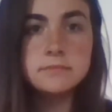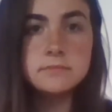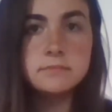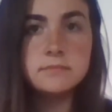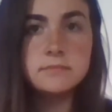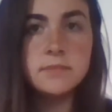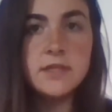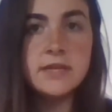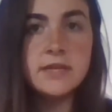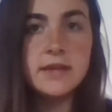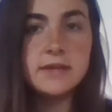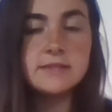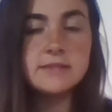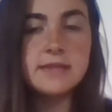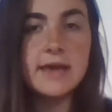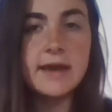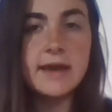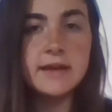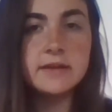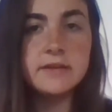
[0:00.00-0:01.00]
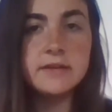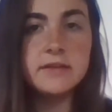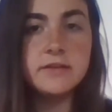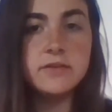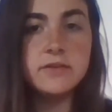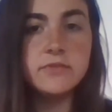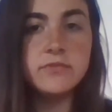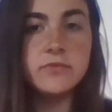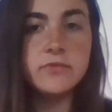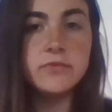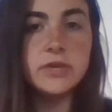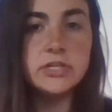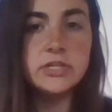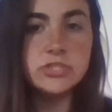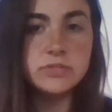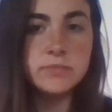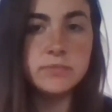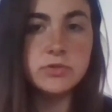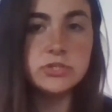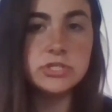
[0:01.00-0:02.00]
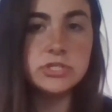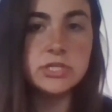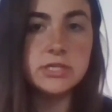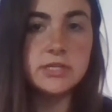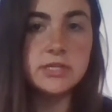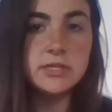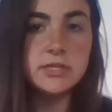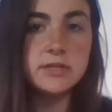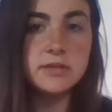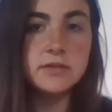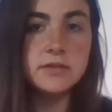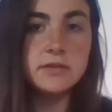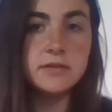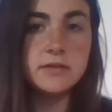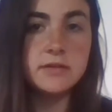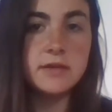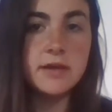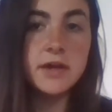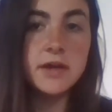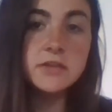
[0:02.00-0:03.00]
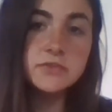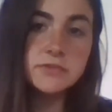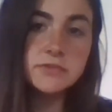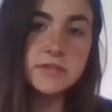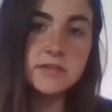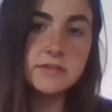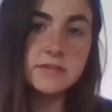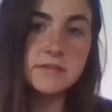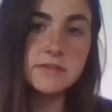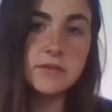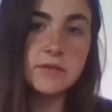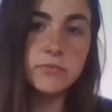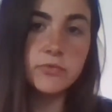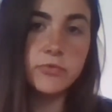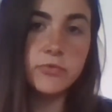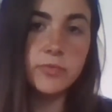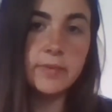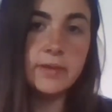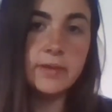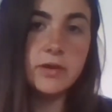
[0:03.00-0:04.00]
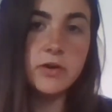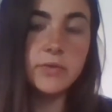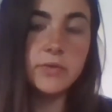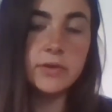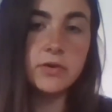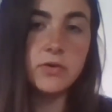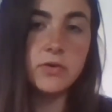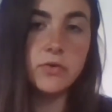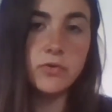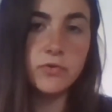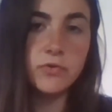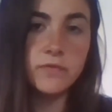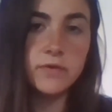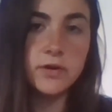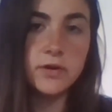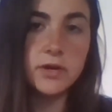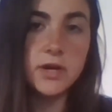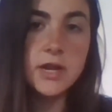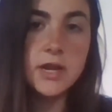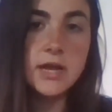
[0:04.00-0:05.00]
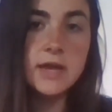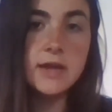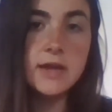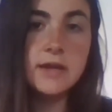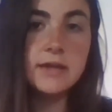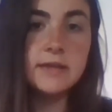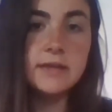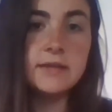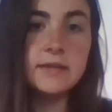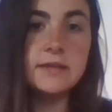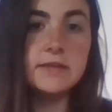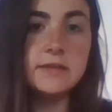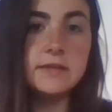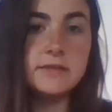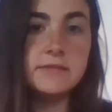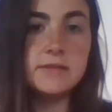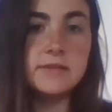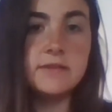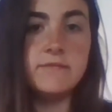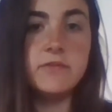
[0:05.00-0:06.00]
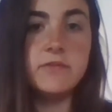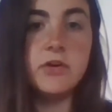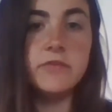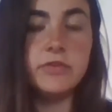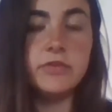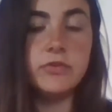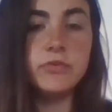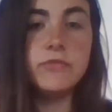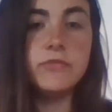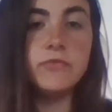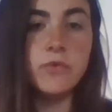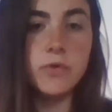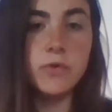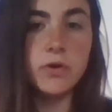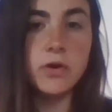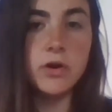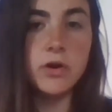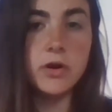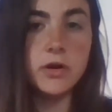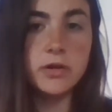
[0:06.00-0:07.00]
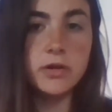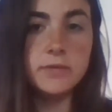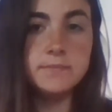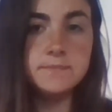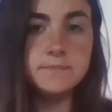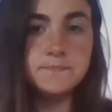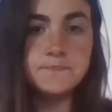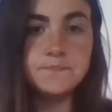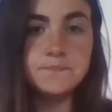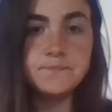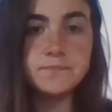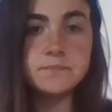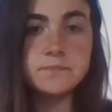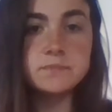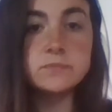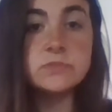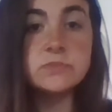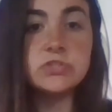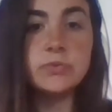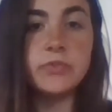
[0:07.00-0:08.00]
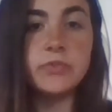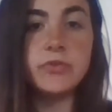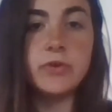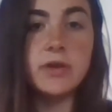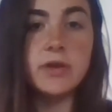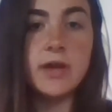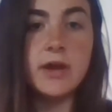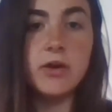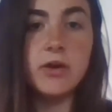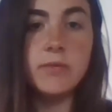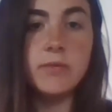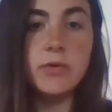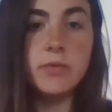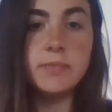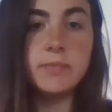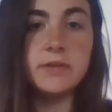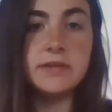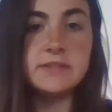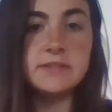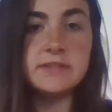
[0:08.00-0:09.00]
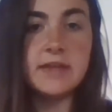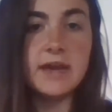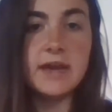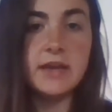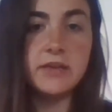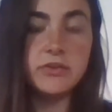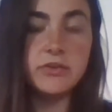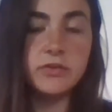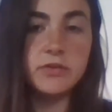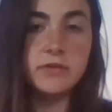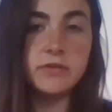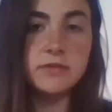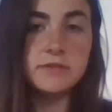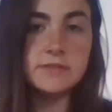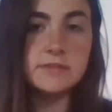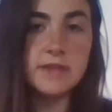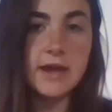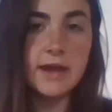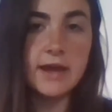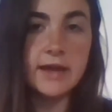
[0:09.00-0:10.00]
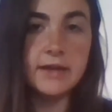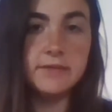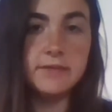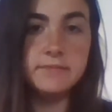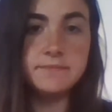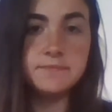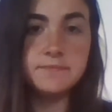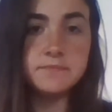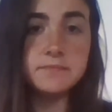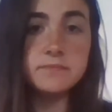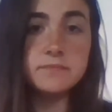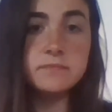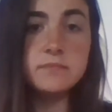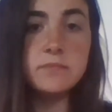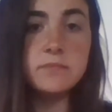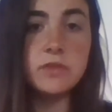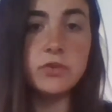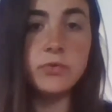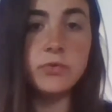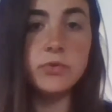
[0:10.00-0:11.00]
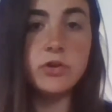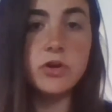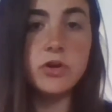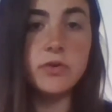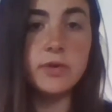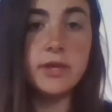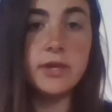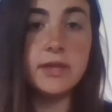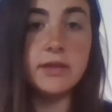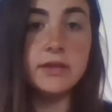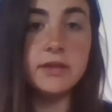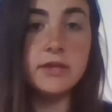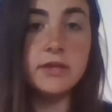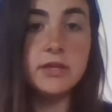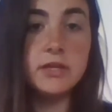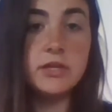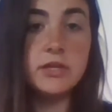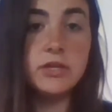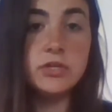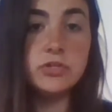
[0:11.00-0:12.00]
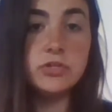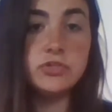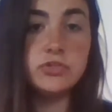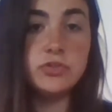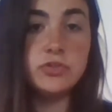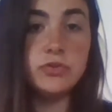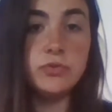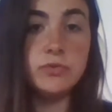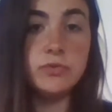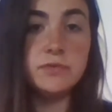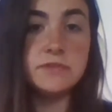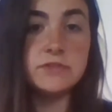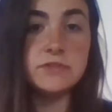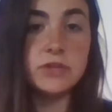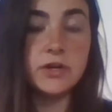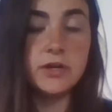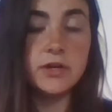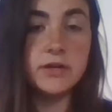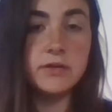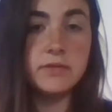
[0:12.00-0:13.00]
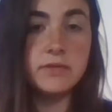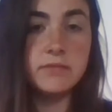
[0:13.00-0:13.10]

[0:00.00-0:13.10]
The next active range of motion exercises that we'll be going over is involving your forearm. So with your elbow placed at your side, you're going to start